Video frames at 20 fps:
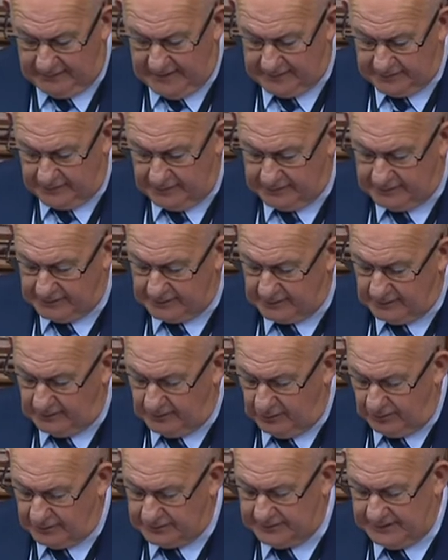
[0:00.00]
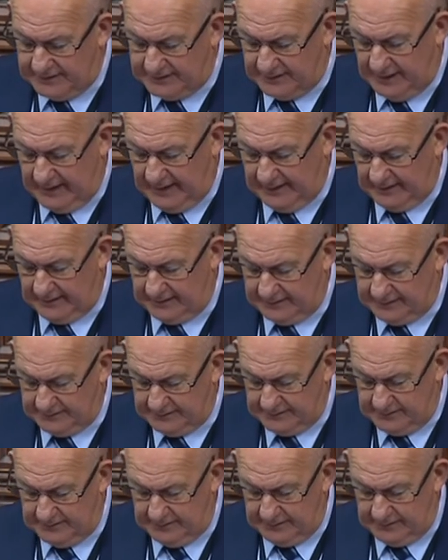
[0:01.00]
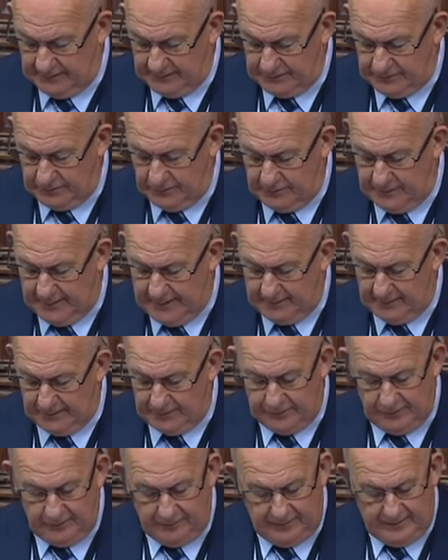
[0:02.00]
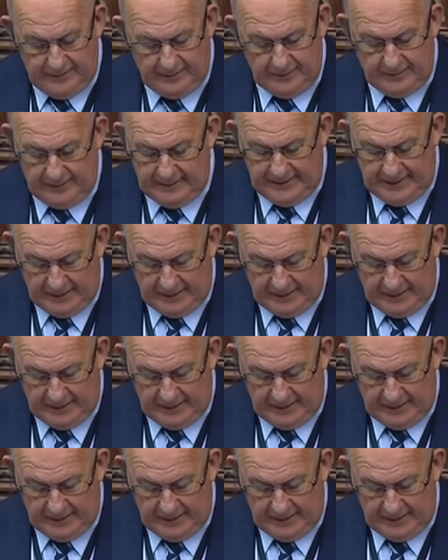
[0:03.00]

and veterans across these isles should be able to avail